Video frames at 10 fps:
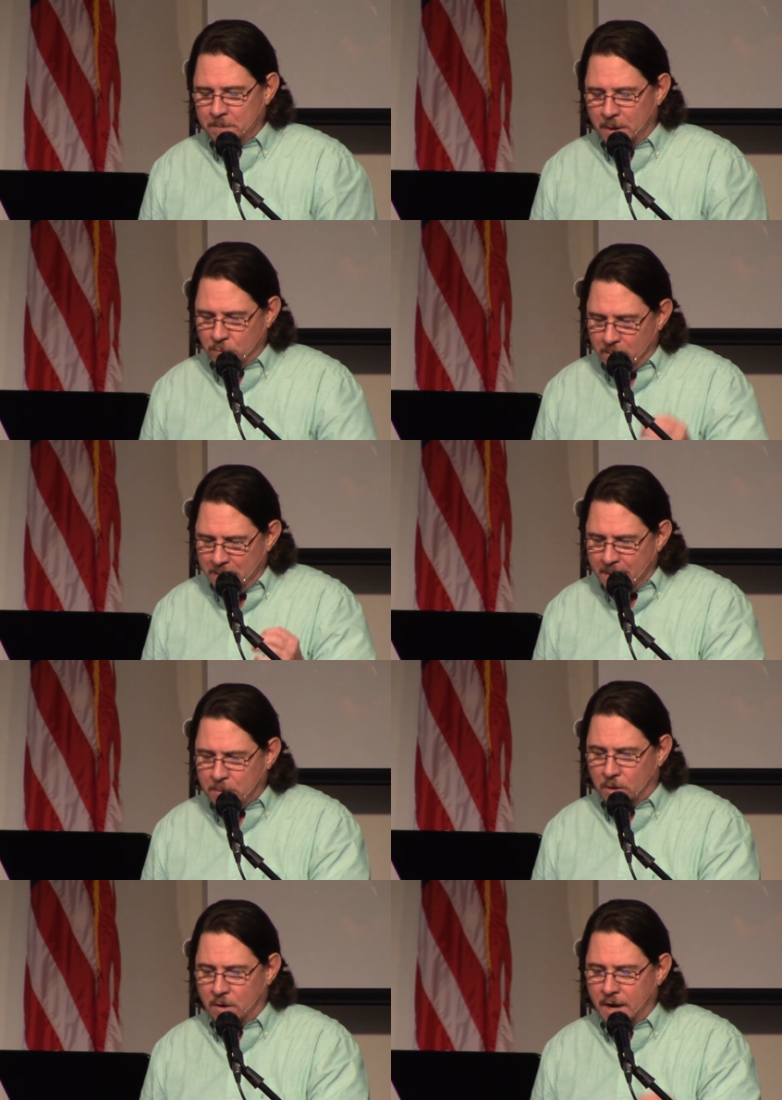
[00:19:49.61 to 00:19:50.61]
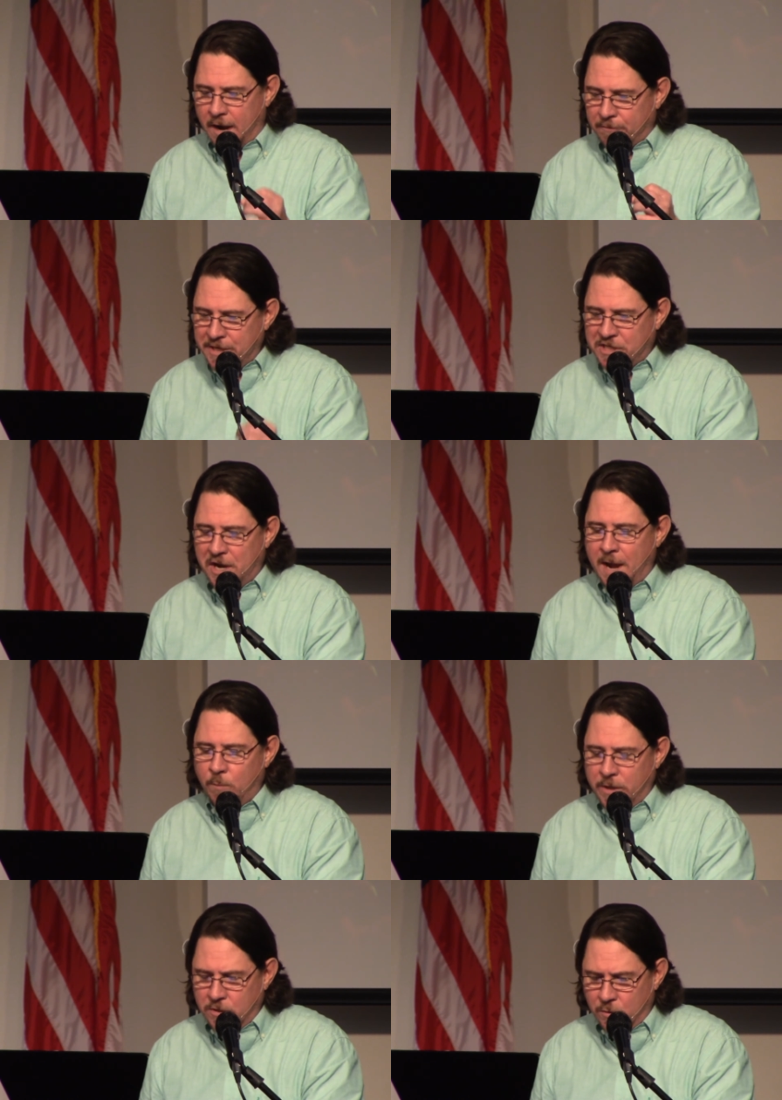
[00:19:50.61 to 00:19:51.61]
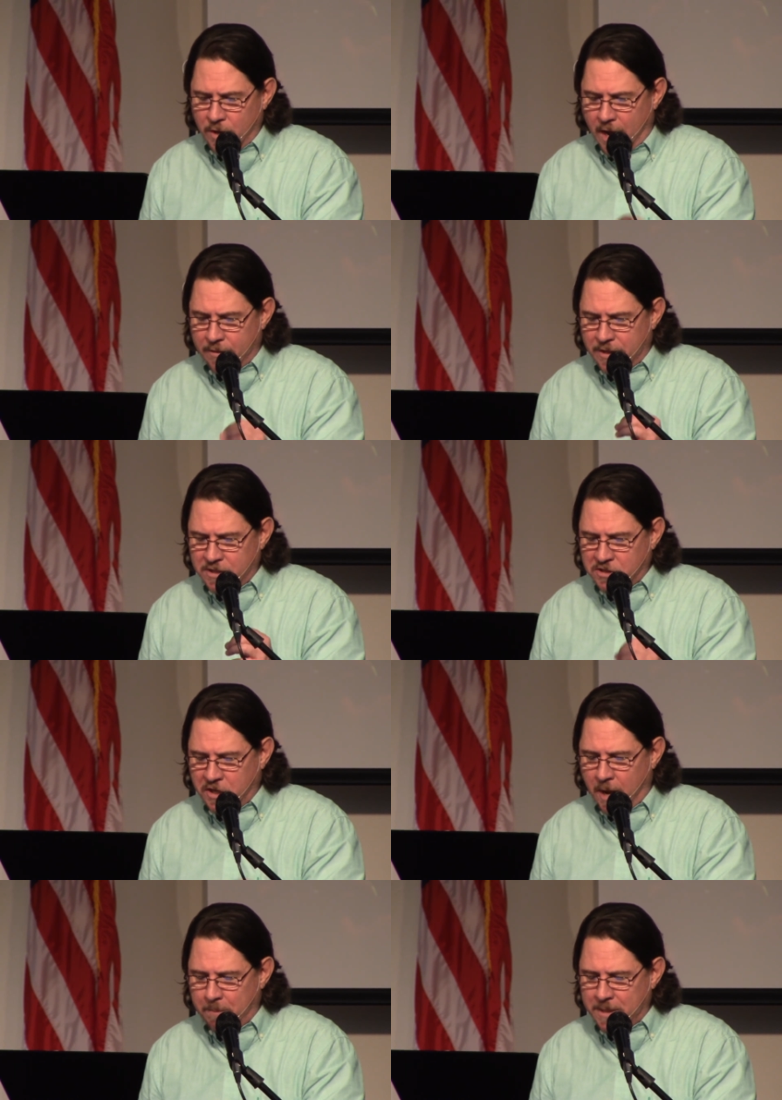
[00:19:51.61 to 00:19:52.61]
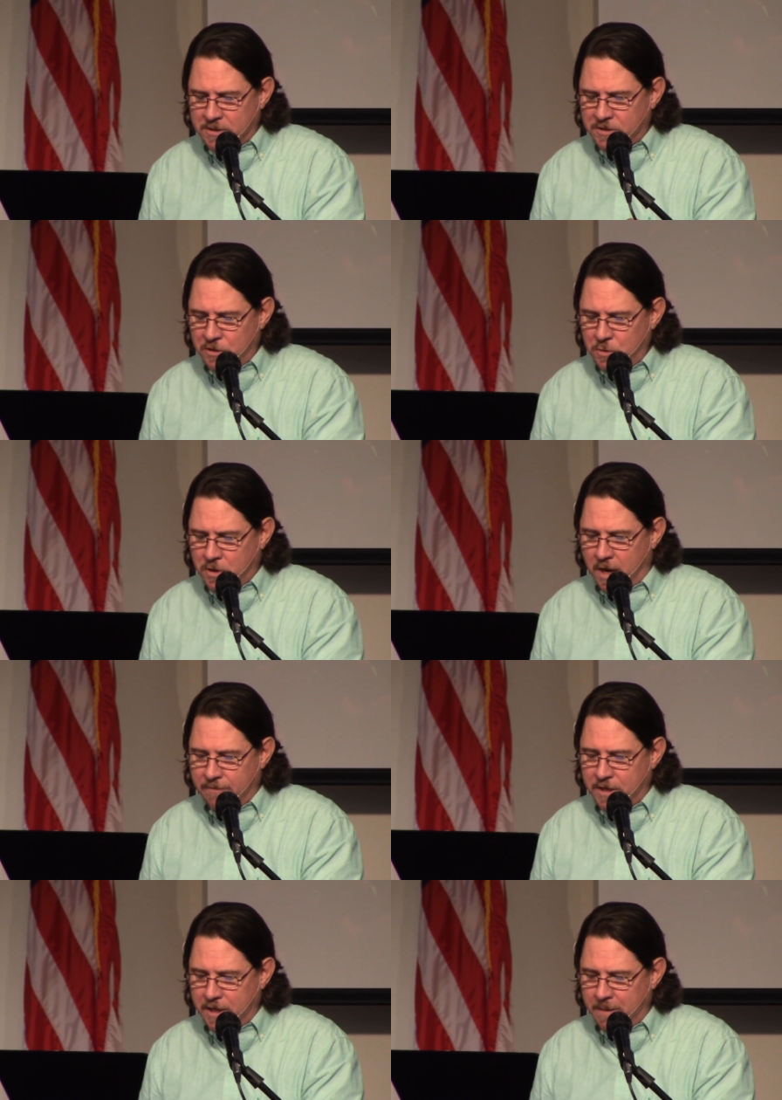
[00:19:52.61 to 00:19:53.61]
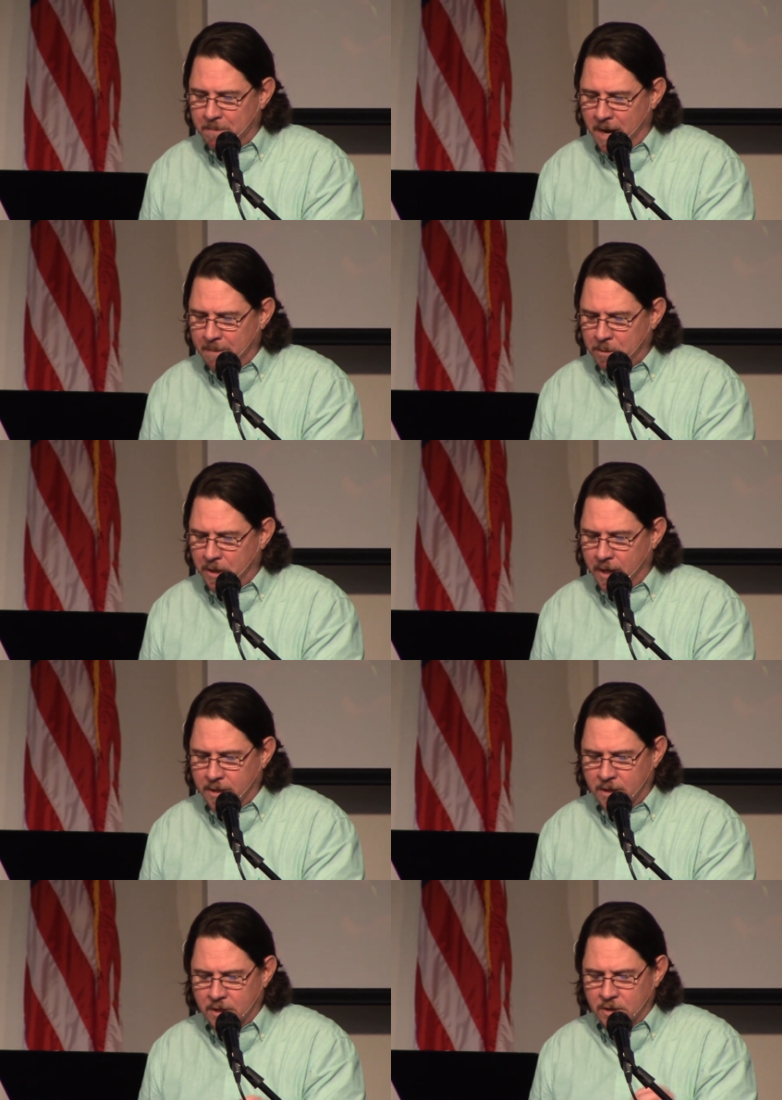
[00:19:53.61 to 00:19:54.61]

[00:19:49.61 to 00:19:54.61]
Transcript: But remember, every time we do that, this cup is the new covenant in my blood.